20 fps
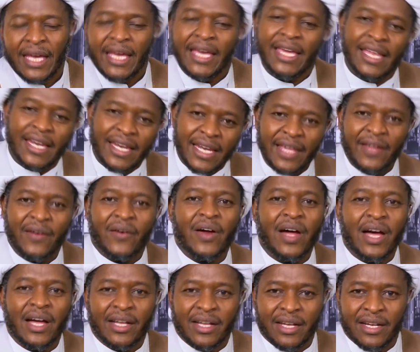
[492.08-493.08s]
in
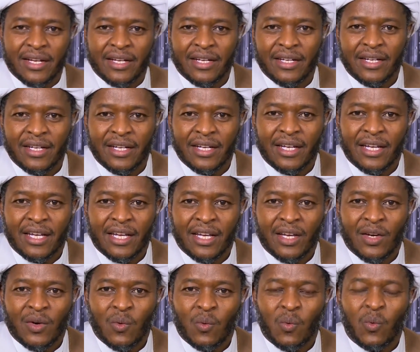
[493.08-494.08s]
Iraq.
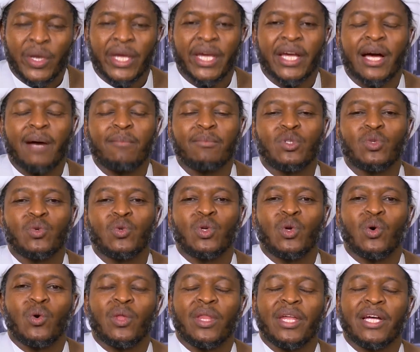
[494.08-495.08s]
We come to
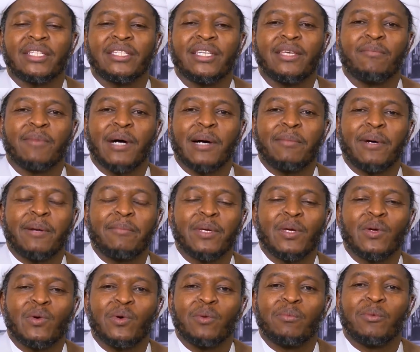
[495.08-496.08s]
know that Imam
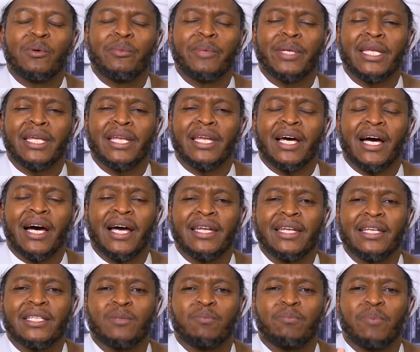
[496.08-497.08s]
Amirul Mu'mineen had
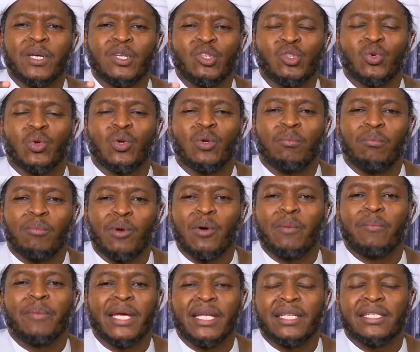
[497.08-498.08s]
a special
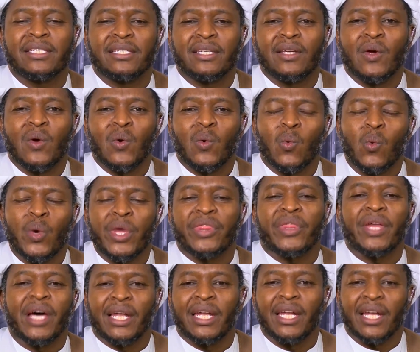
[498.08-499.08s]
moment with
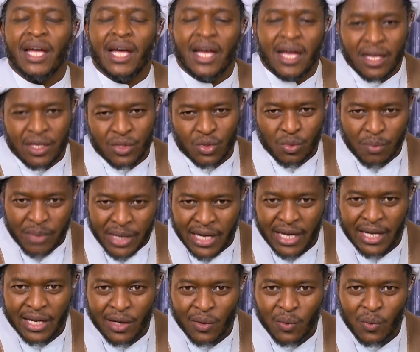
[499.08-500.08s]
Allah
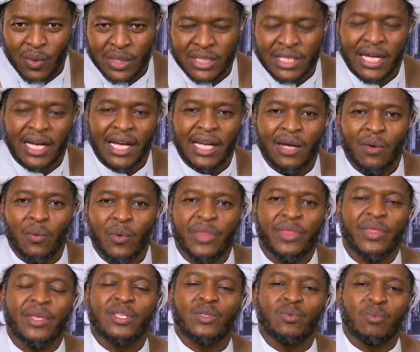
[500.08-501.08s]
subhanahu wa ta'ala
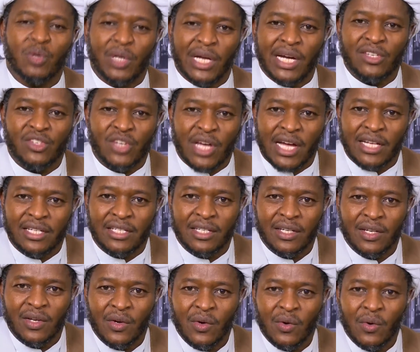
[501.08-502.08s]
with his munajat.
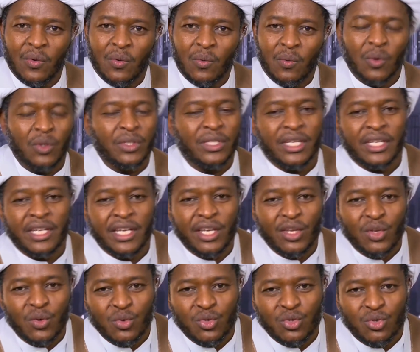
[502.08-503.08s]
What did he
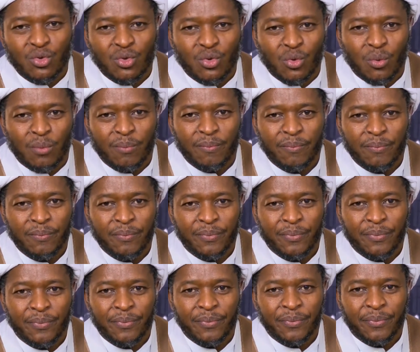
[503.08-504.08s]
used to do?
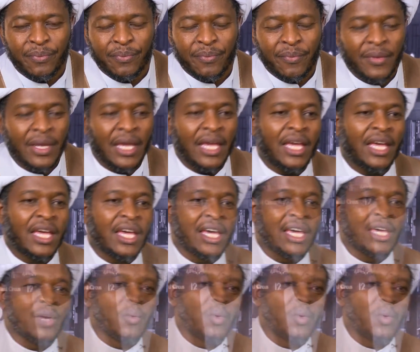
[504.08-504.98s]
He